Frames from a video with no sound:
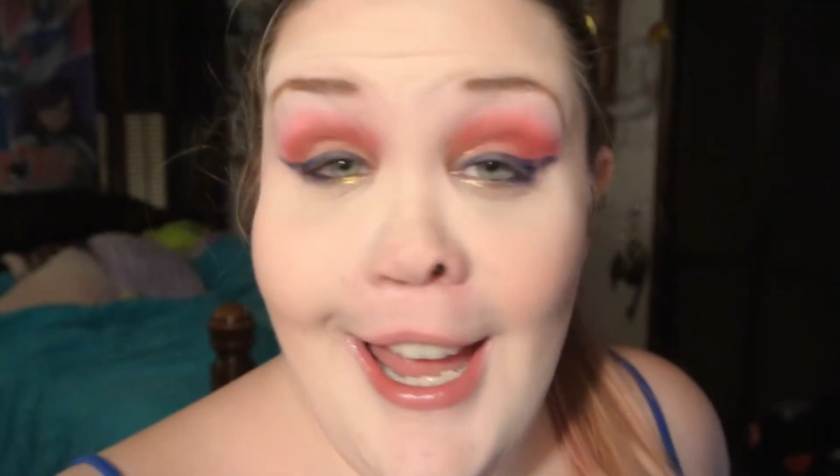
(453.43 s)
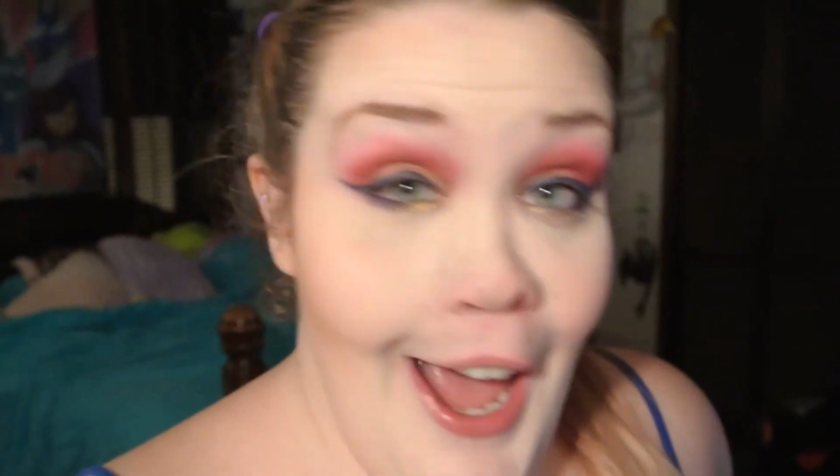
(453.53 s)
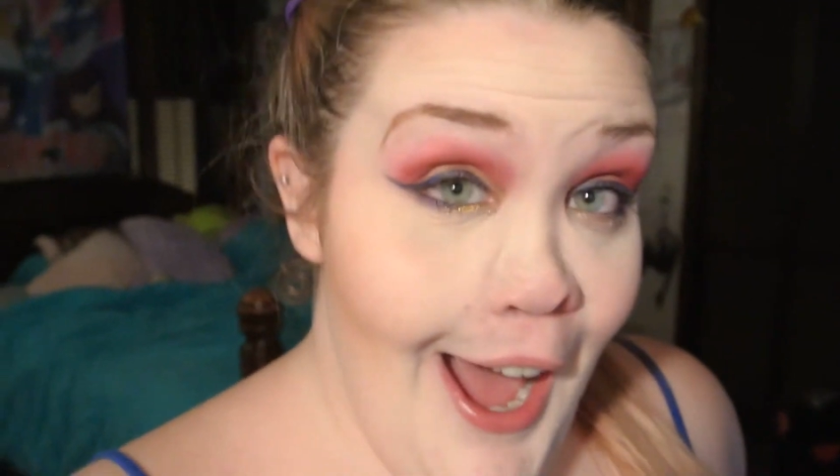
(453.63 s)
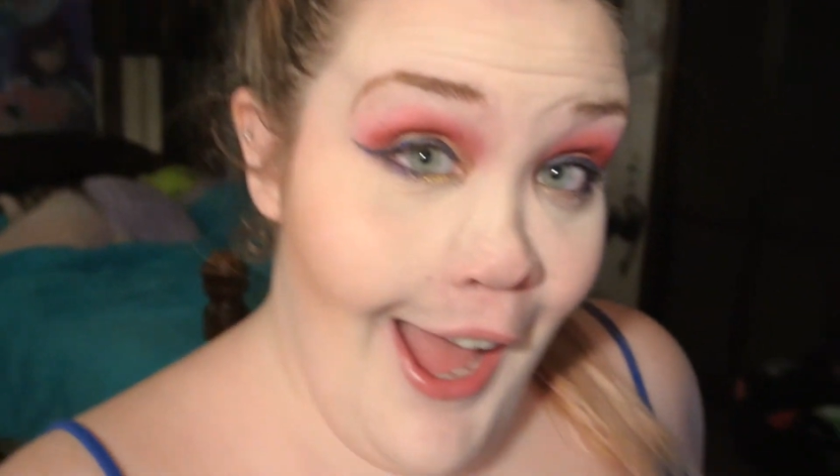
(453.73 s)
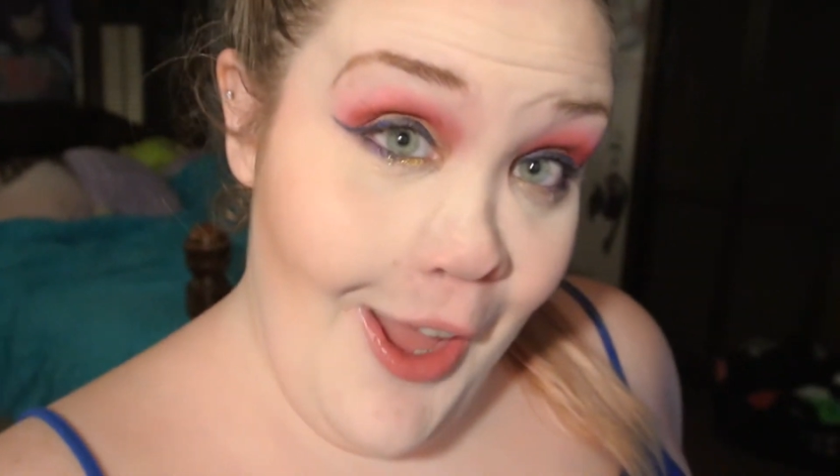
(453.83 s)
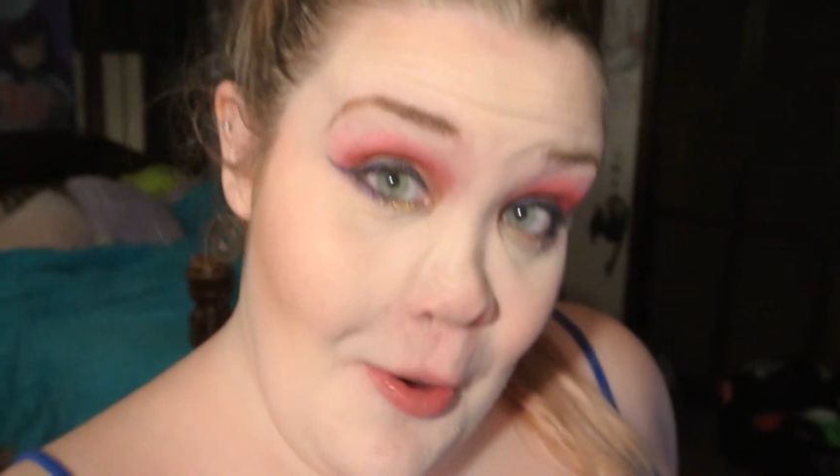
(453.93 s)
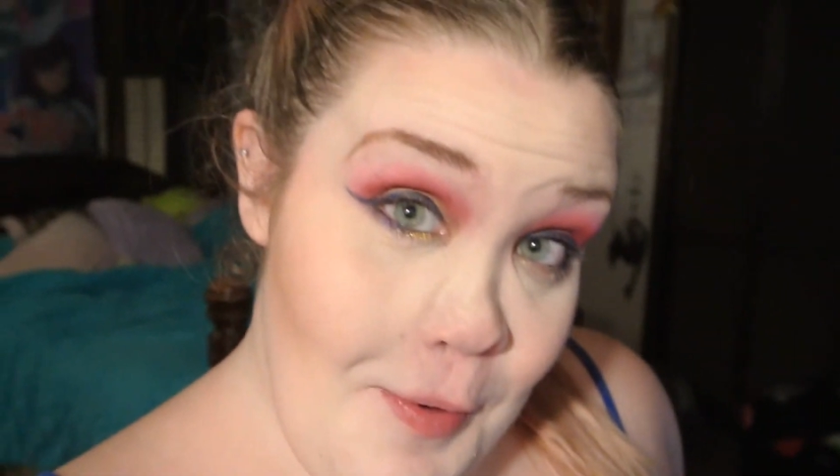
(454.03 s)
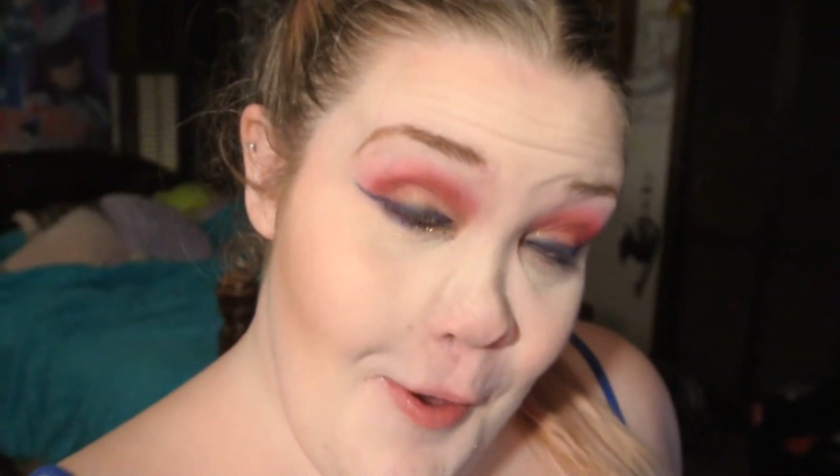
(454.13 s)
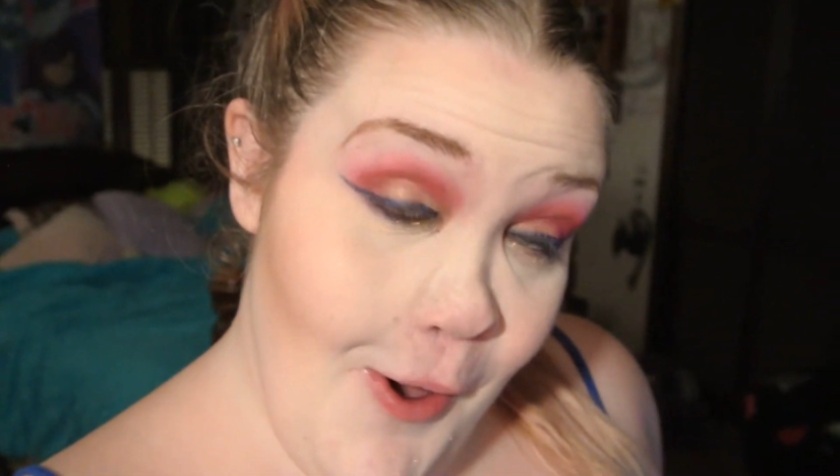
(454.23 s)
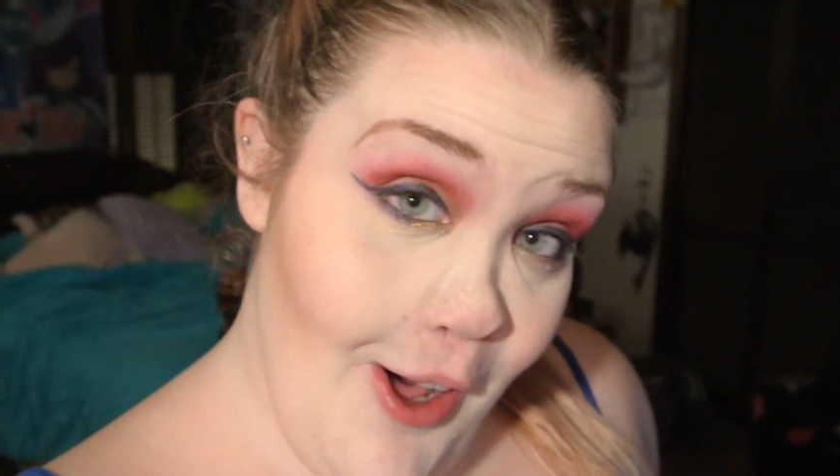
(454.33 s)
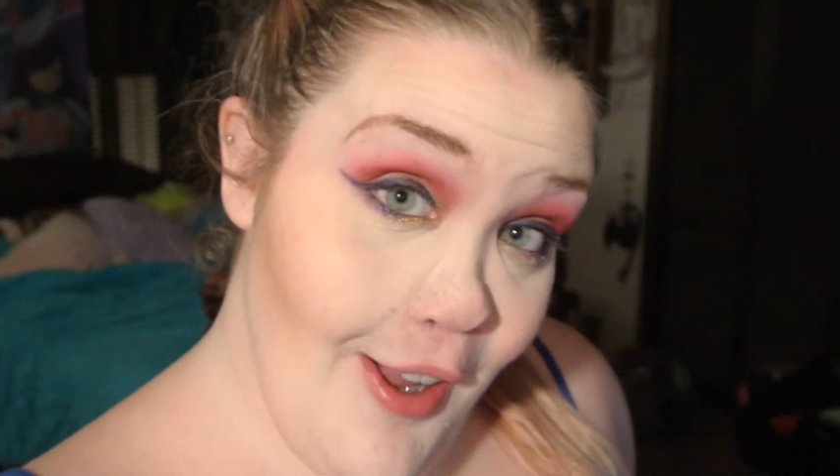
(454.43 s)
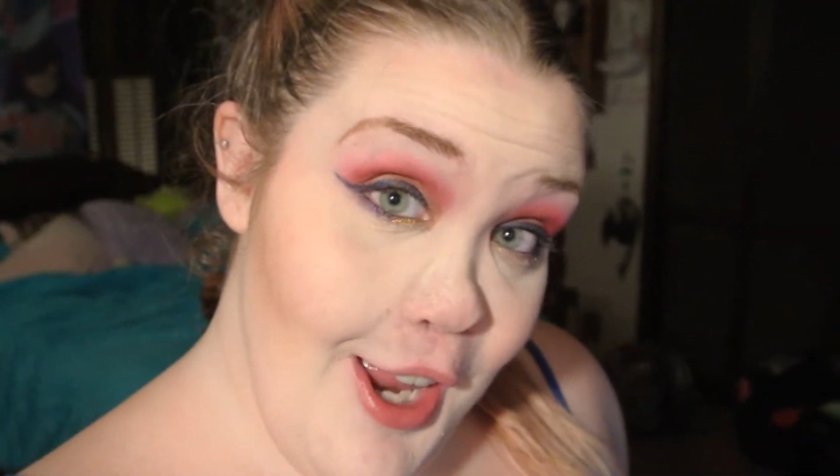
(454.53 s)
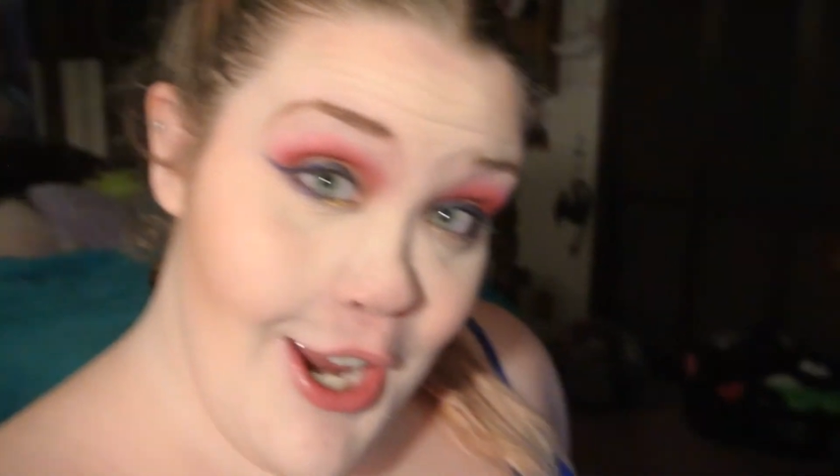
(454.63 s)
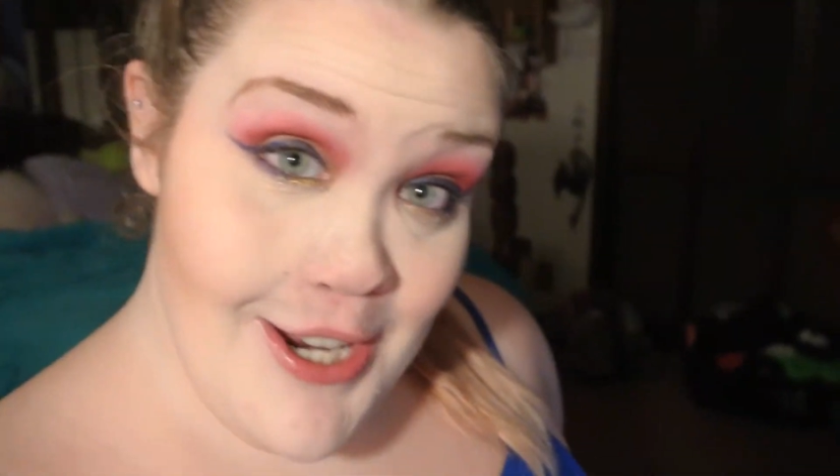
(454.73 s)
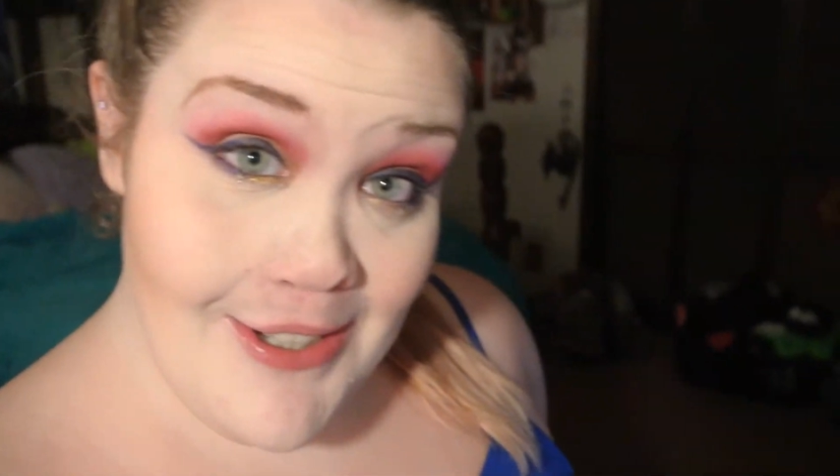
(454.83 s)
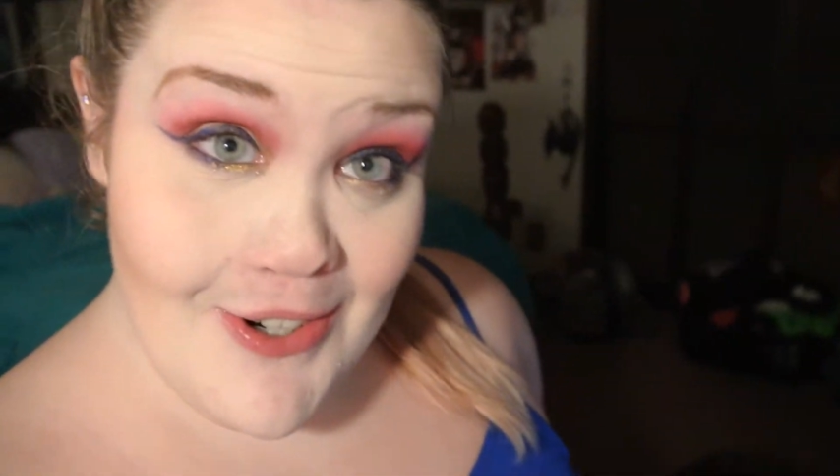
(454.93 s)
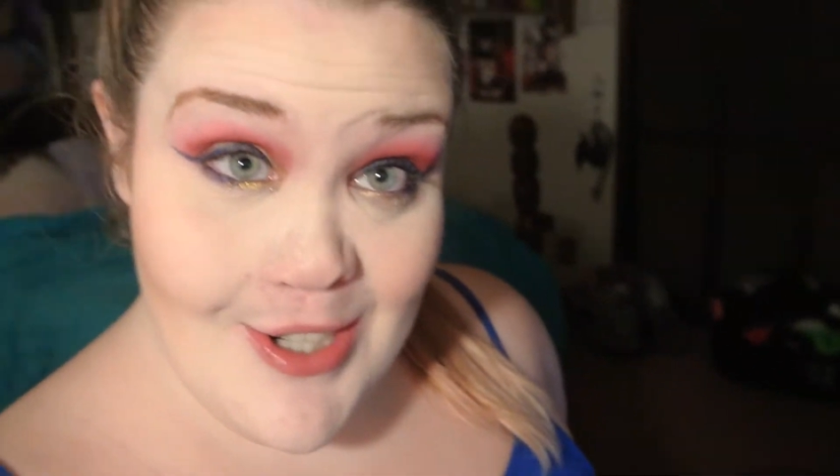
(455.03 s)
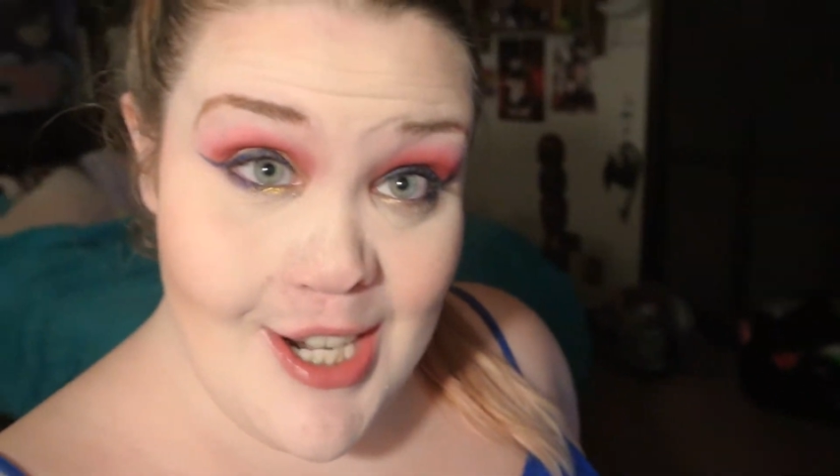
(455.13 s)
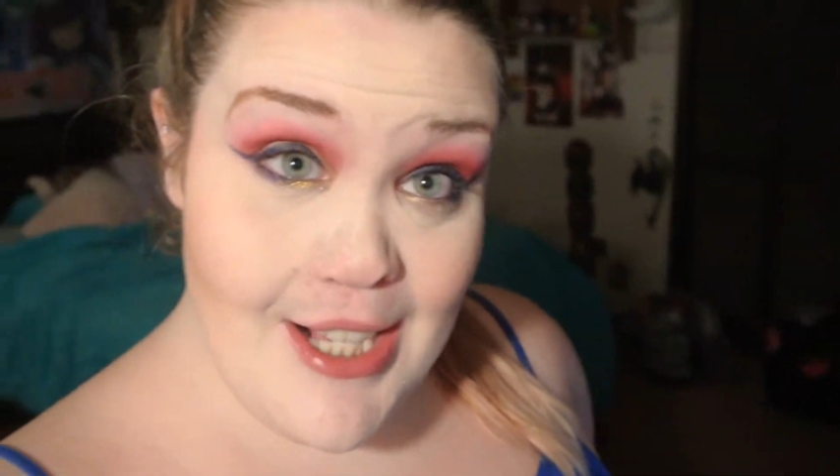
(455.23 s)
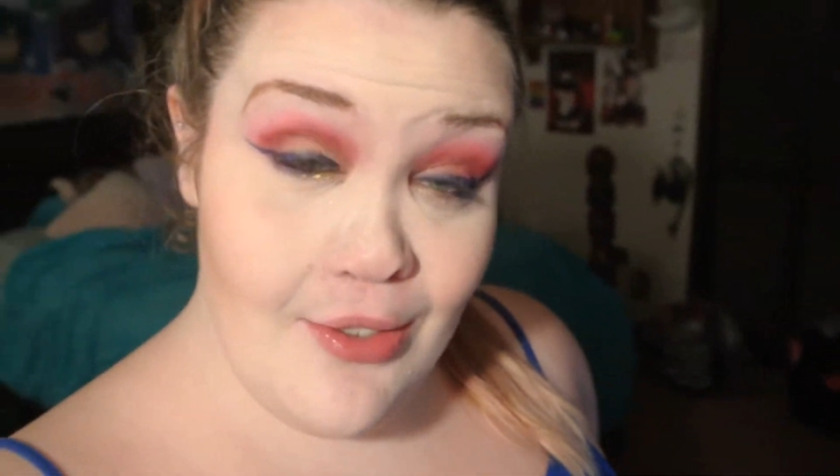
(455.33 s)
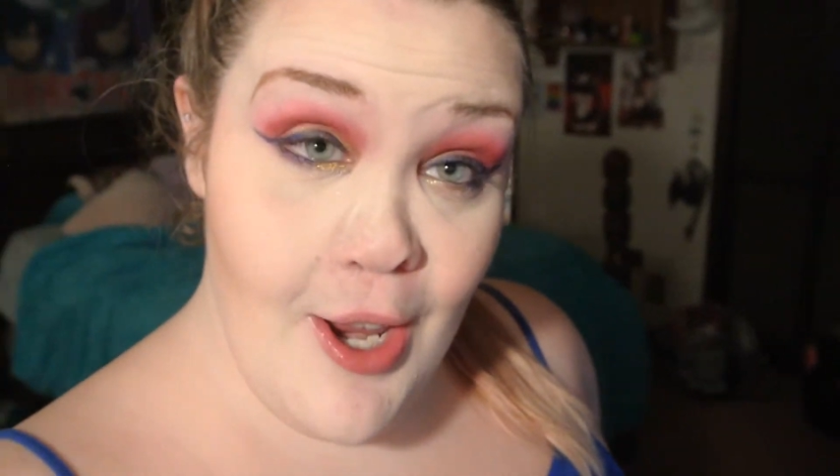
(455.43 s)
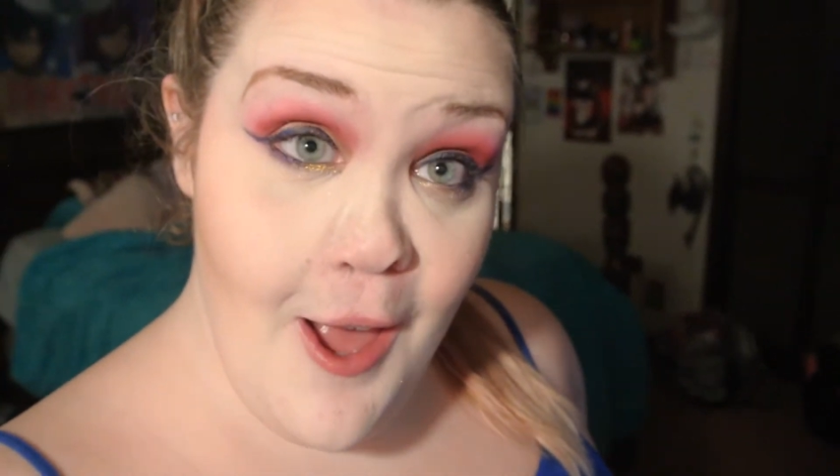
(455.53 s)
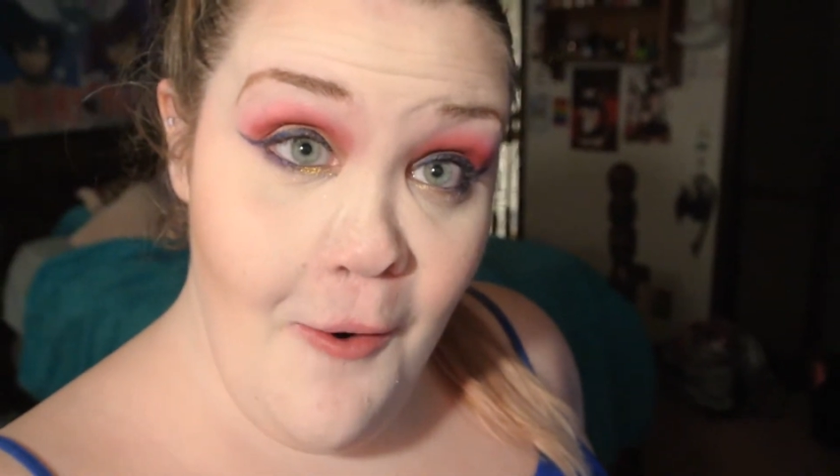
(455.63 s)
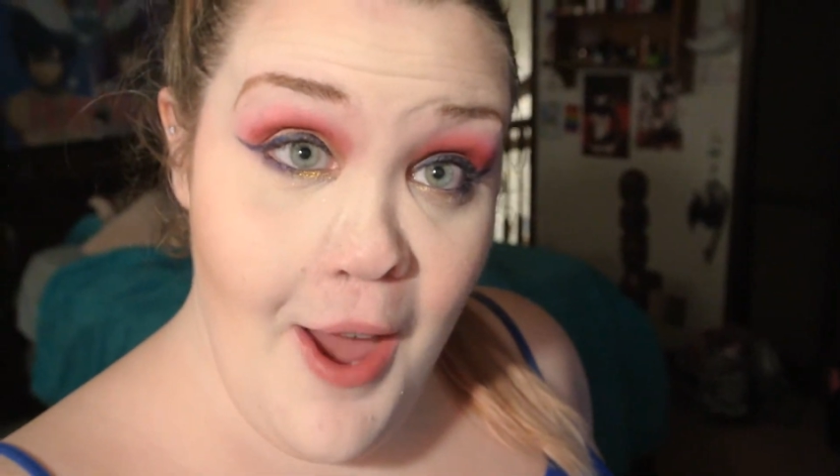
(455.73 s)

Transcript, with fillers: I hope you all enjoyed today's video,